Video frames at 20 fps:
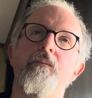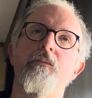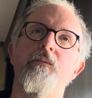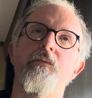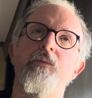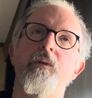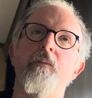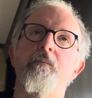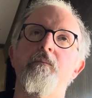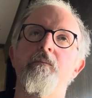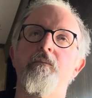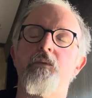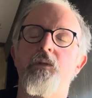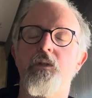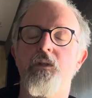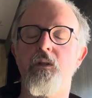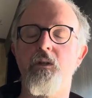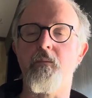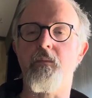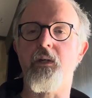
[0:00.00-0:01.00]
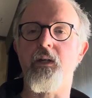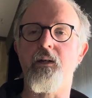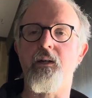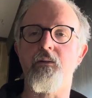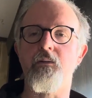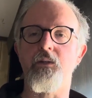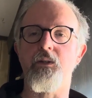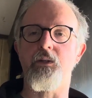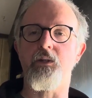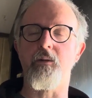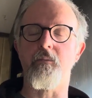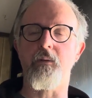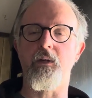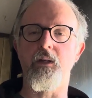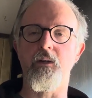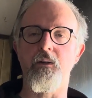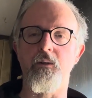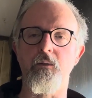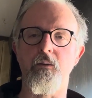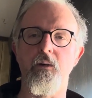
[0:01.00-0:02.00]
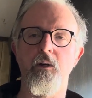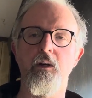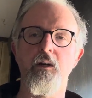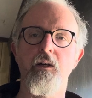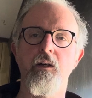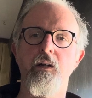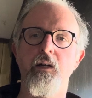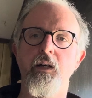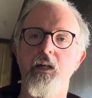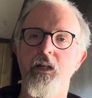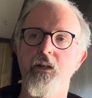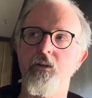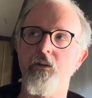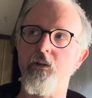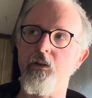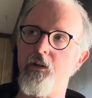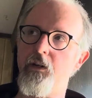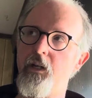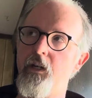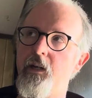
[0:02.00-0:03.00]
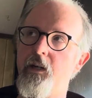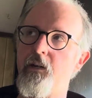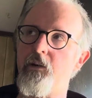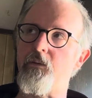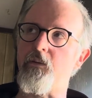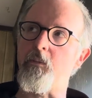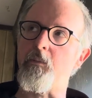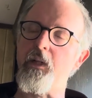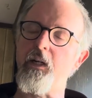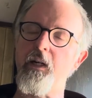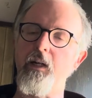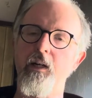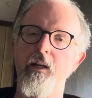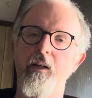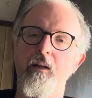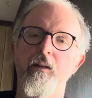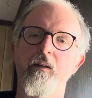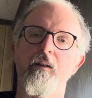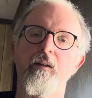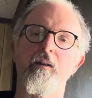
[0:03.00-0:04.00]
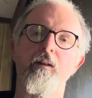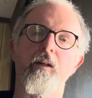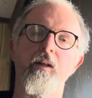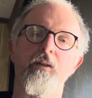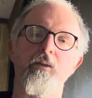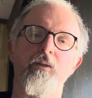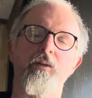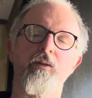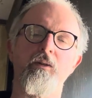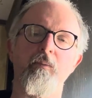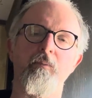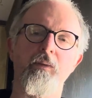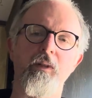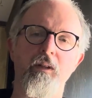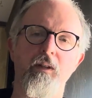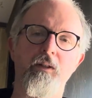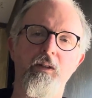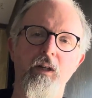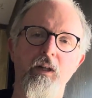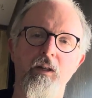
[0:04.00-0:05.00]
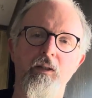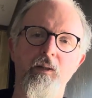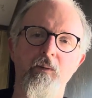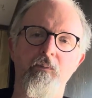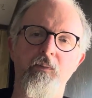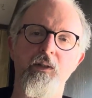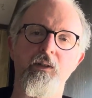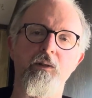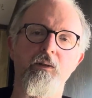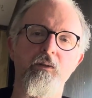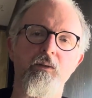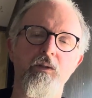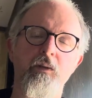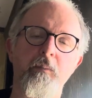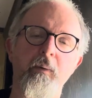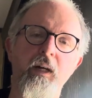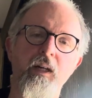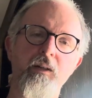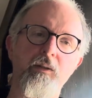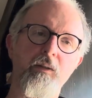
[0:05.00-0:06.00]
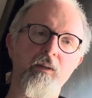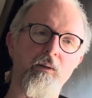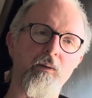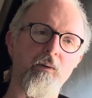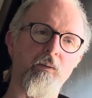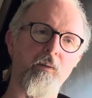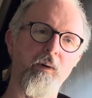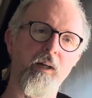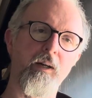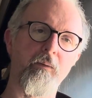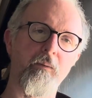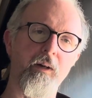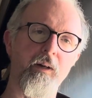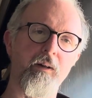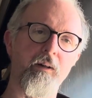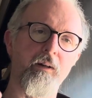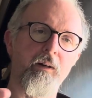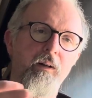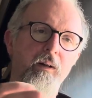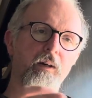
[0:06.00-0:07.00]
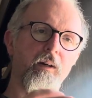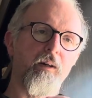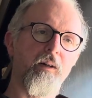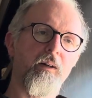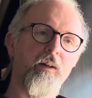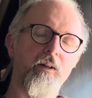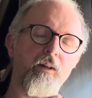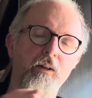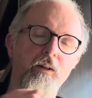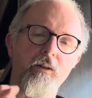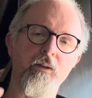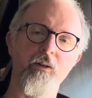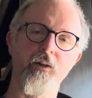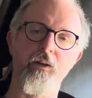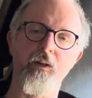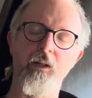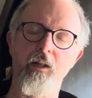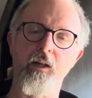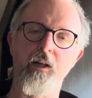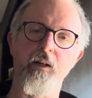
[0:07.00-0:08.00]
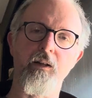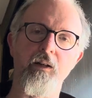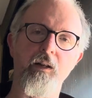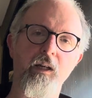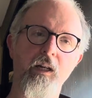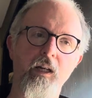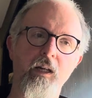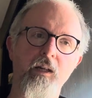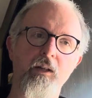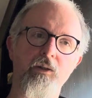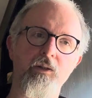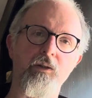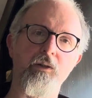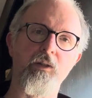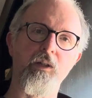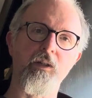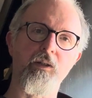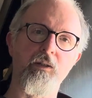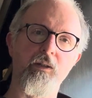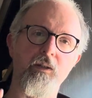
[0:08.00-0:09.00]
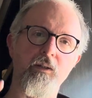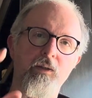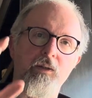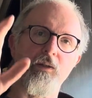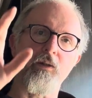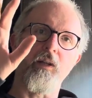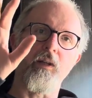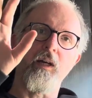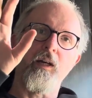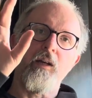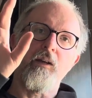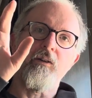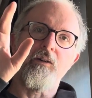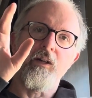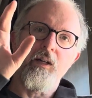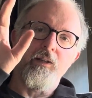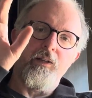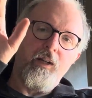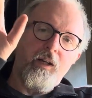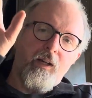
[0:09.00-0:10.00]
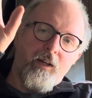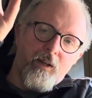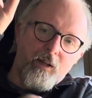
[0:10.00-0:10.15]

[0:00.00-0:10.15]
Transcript: Sil Lum Tao and Chum Kiu, and you're learning how to apply it against something that takes up physical space in a way where you're learning how to gauge your distance so that you're not like,